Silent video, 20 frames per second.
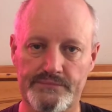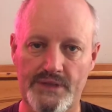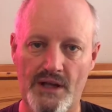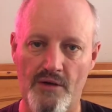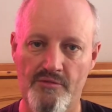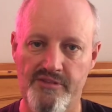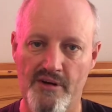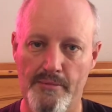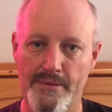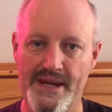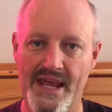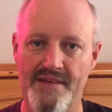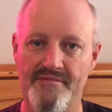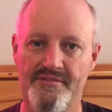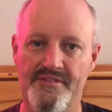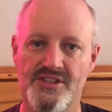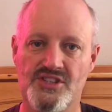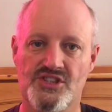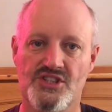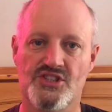from an
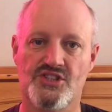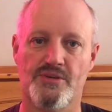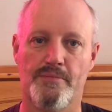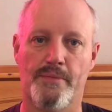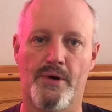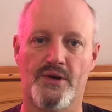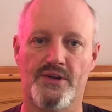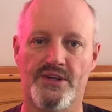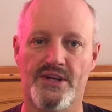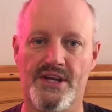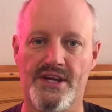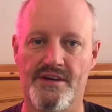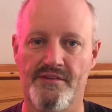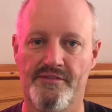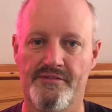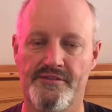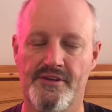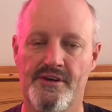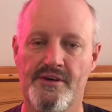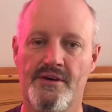emphasis upon
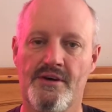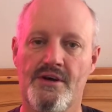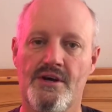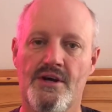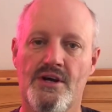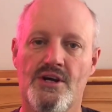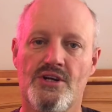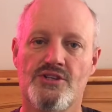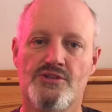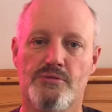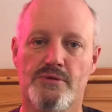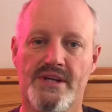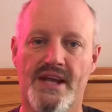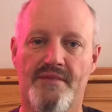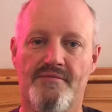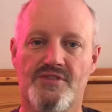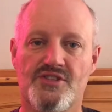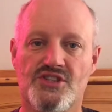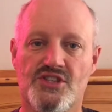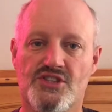gift to an
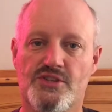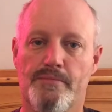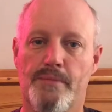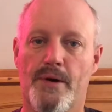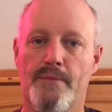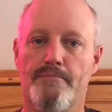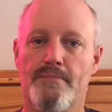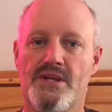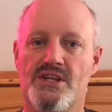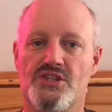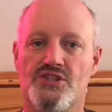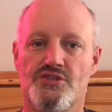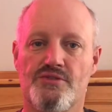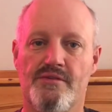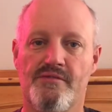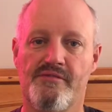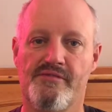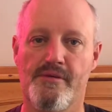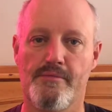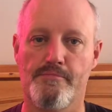emphasis upon
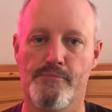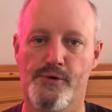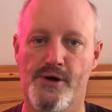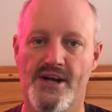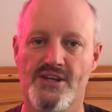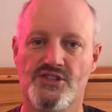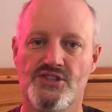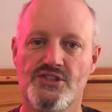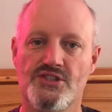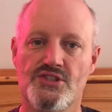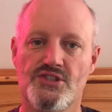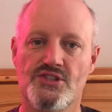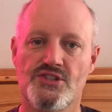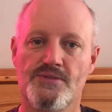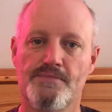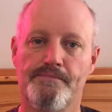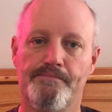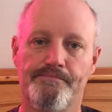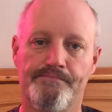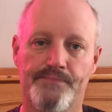ministering from
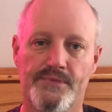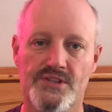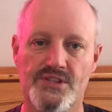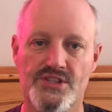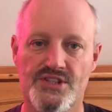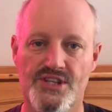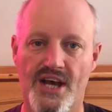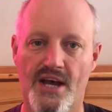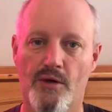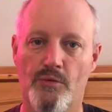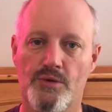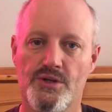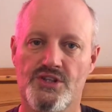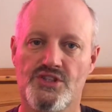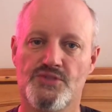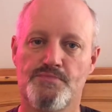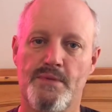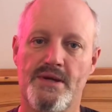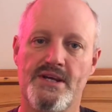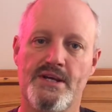presence. Today I want to
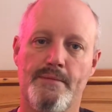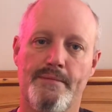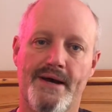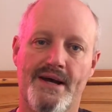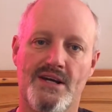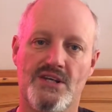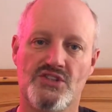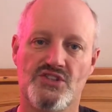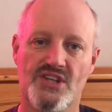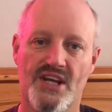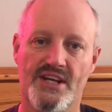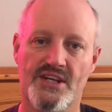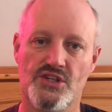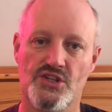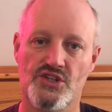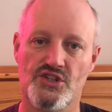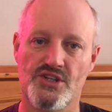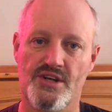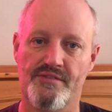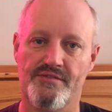speak about a second
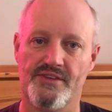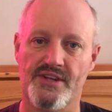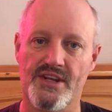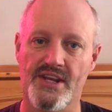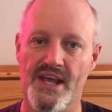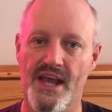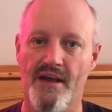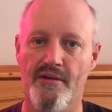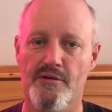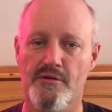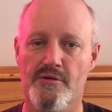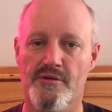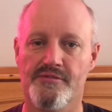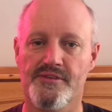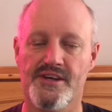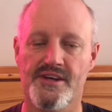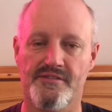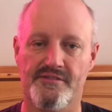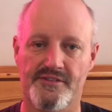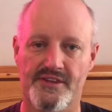shift in the area
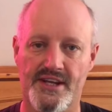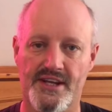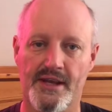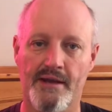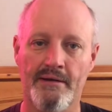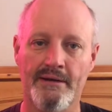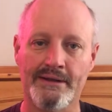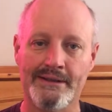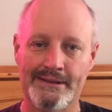of gifting,